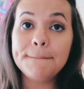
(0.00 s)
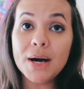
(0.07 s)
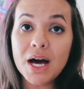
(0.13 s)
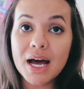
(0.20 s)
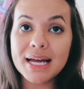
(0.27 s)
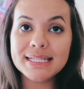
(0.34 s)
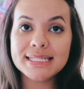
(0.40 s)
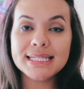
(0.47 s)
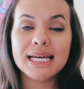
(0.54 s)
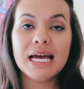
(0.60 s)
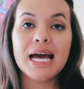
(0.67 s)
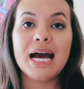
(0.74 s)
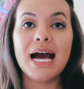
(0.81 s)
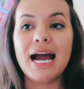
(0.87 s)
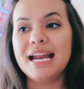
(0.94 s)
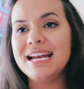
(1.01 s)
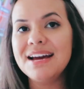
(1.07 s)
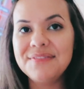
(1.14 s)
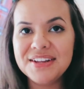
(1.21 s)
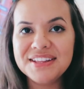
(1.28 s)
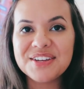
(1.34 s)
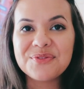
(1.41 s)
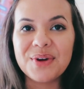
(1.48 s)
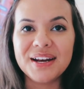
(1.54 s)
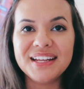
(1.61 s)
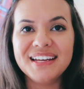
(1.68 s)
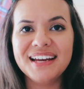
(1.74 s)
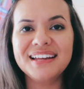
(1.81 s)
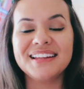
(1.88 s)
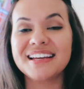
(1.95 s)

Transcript: but I didn't have anything ready yet.